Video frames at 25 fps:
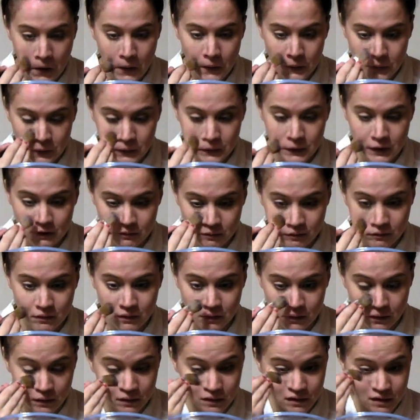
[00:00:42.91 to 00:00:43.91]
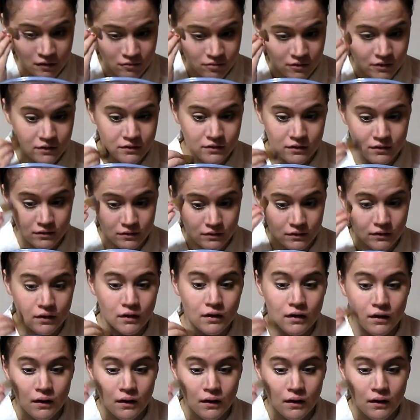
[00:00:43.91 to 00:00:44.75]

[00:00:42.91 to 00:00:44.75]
Just gives me really good coverage, that's all.